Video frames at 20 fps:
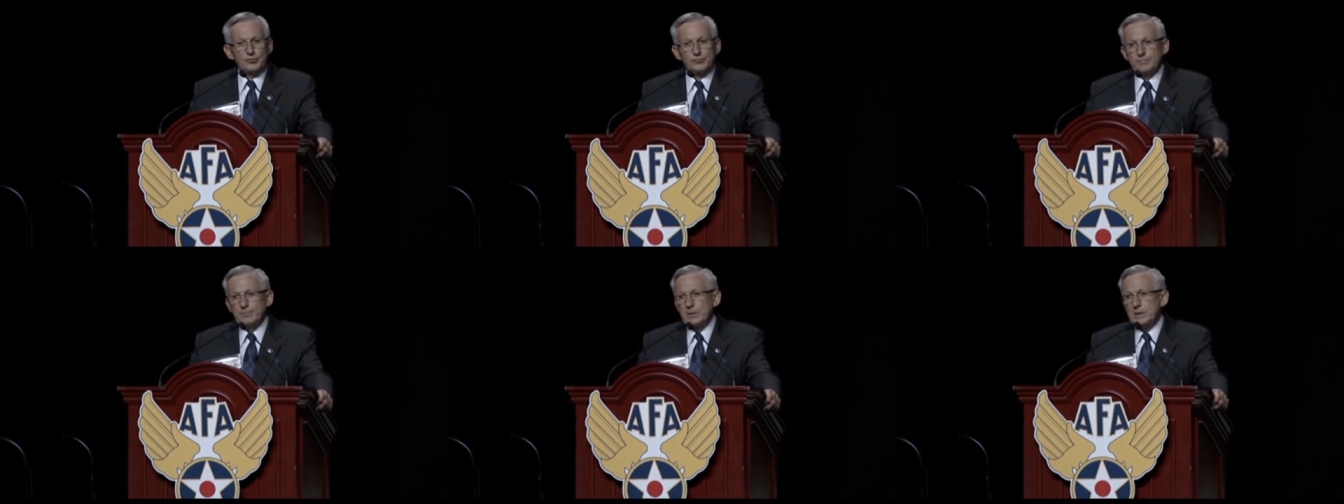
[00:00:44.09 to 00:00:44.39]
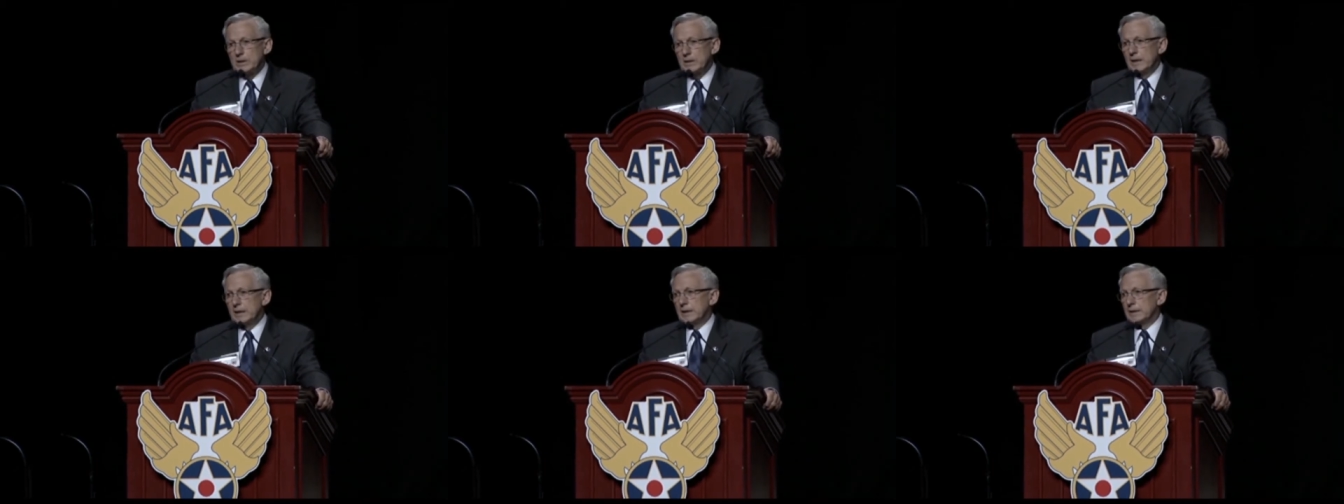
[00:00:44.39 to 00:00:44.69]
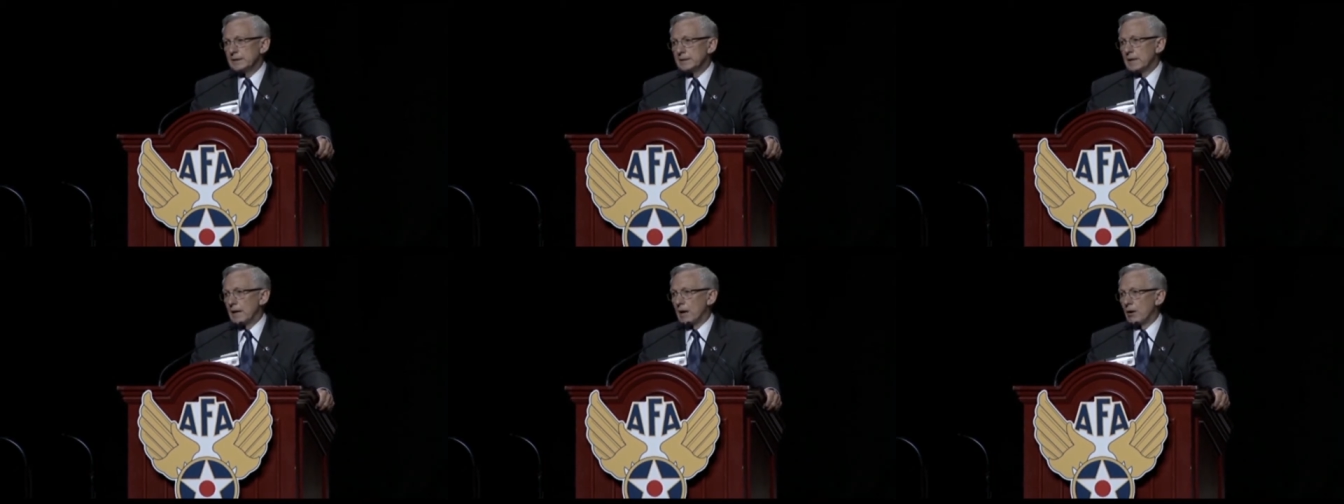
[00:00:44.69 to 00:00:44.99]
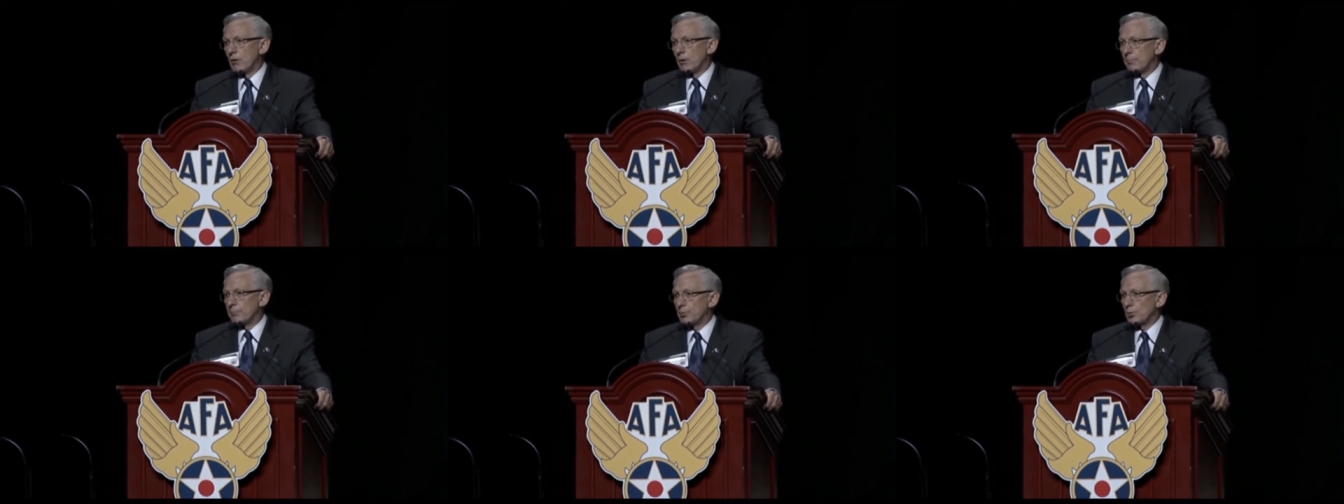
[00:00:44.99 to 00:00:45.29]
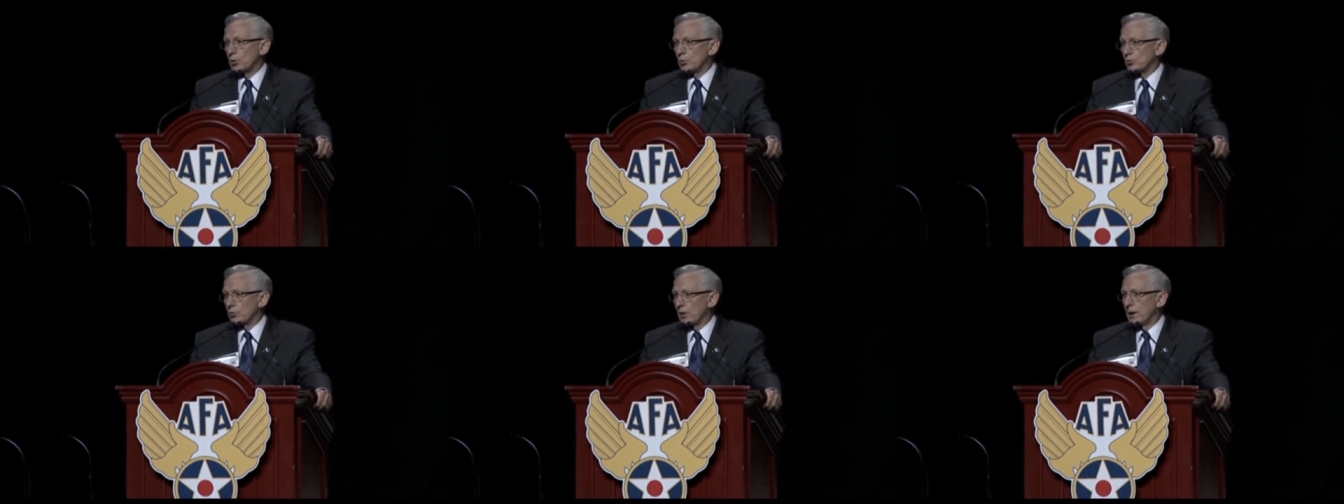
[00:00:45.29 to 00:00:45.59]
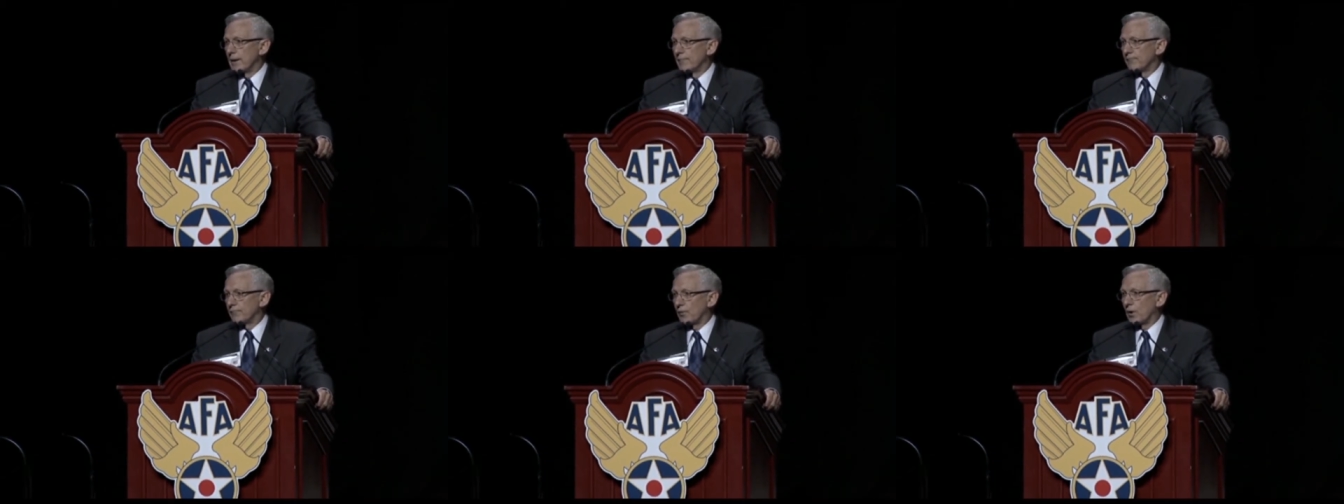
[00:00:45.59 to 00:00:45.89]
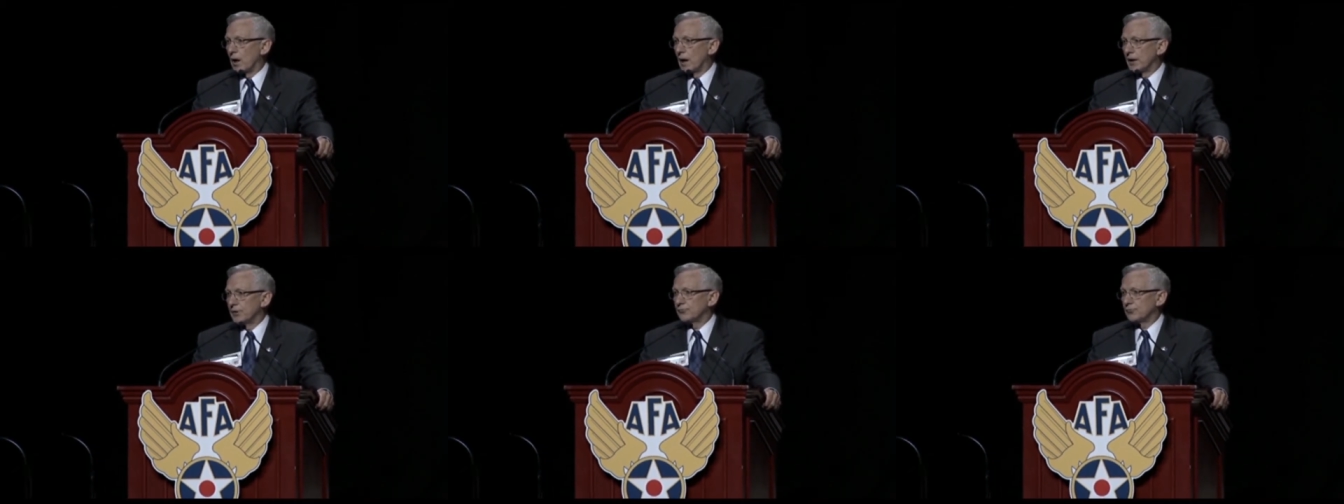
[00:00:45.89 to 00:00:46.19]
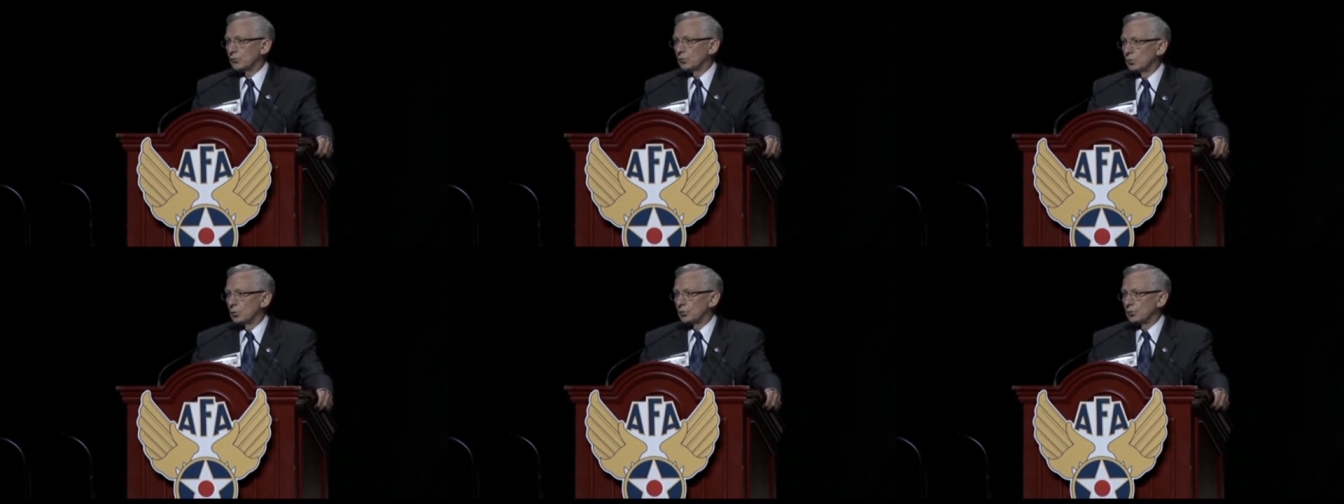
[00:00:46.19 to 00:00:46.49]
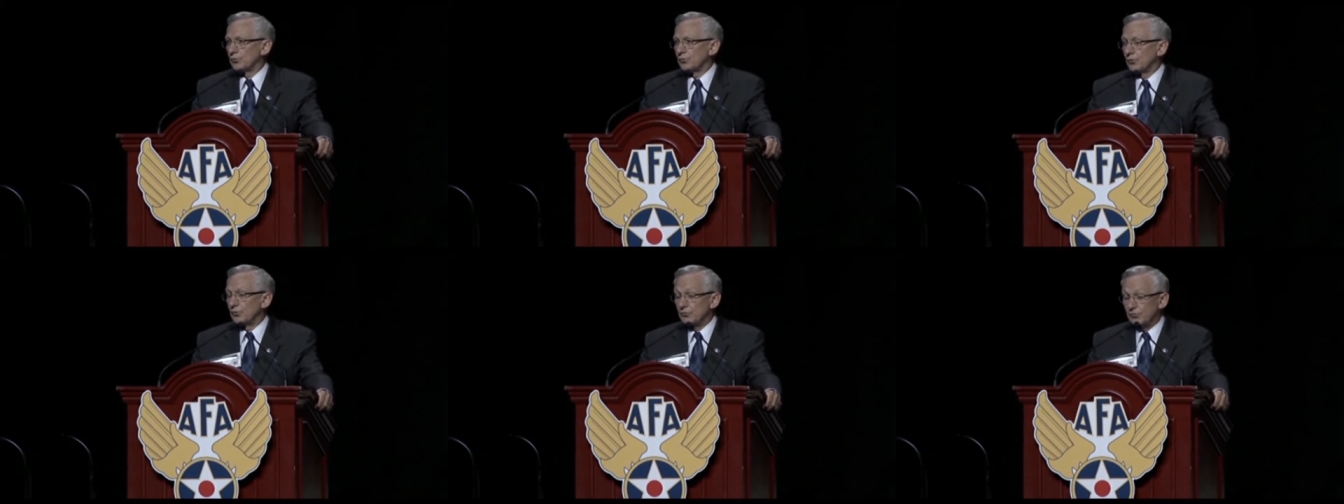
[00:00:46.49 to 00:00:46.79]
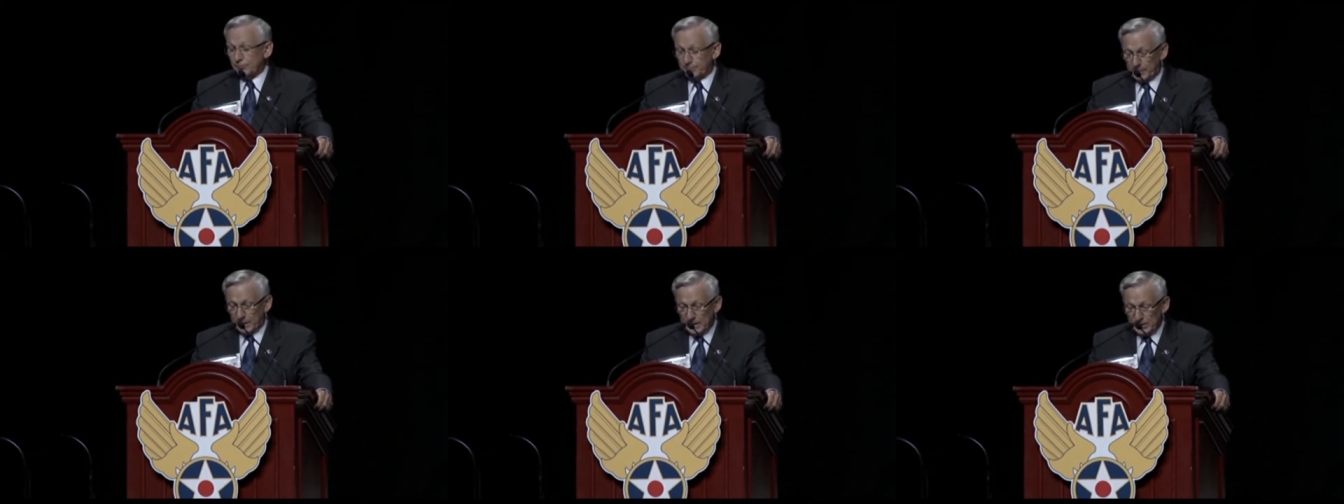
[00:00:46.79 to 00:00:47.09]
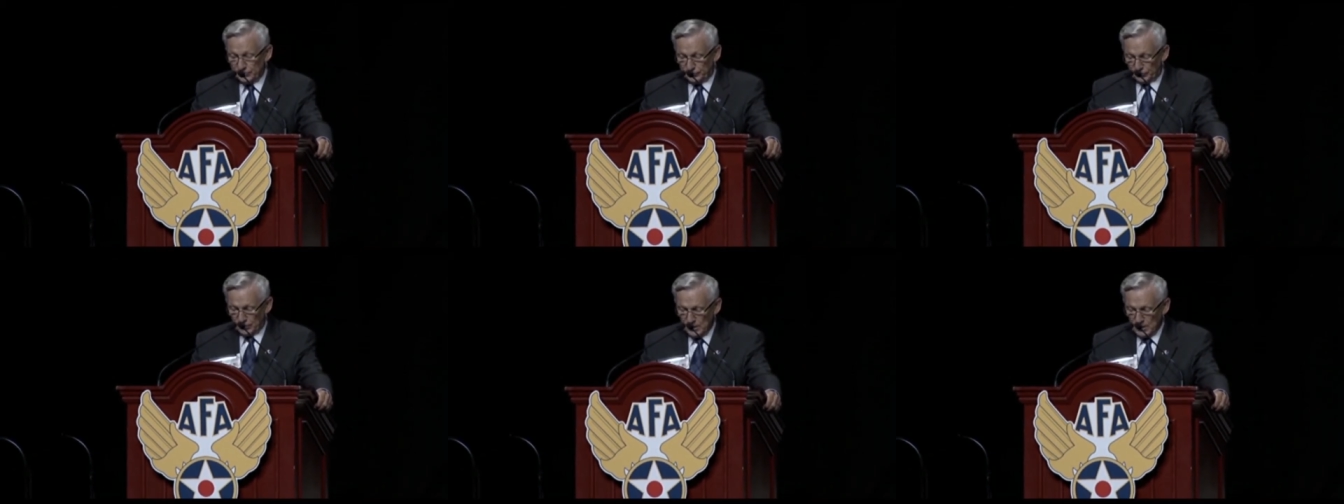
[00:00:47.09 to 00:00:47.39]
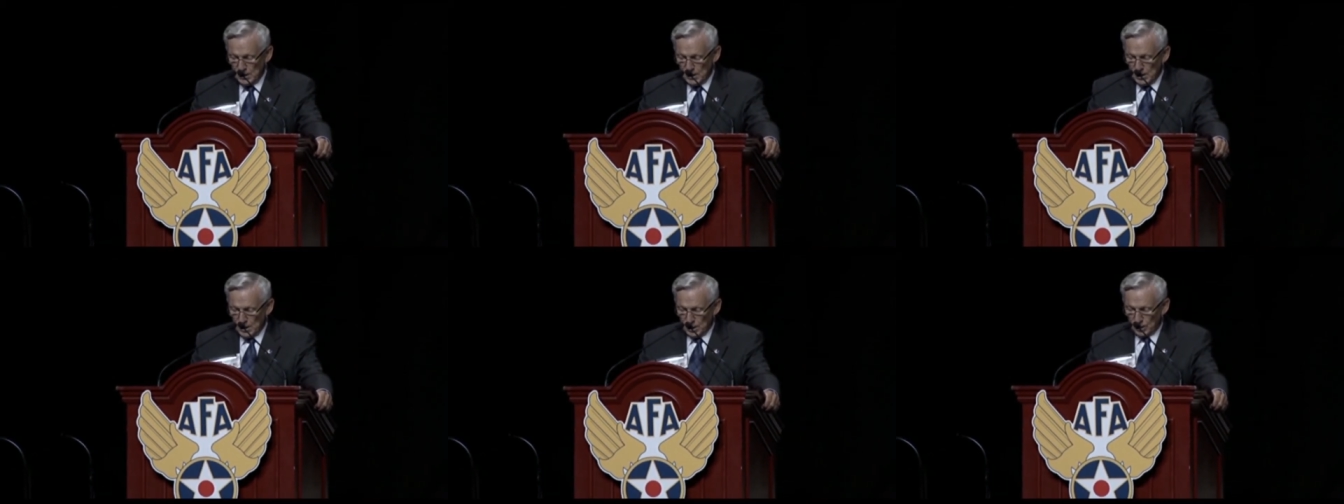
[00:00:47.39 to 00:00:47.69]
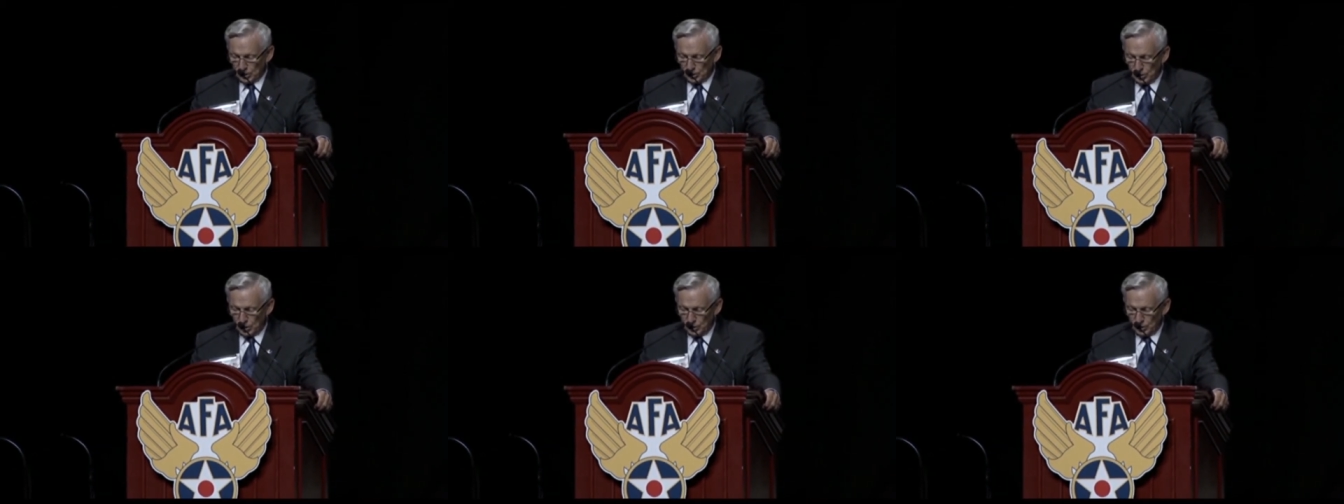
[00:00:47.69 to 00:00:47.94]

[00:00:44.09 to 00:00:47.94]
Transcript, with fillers: We're just beginning now a program for high schoolers in space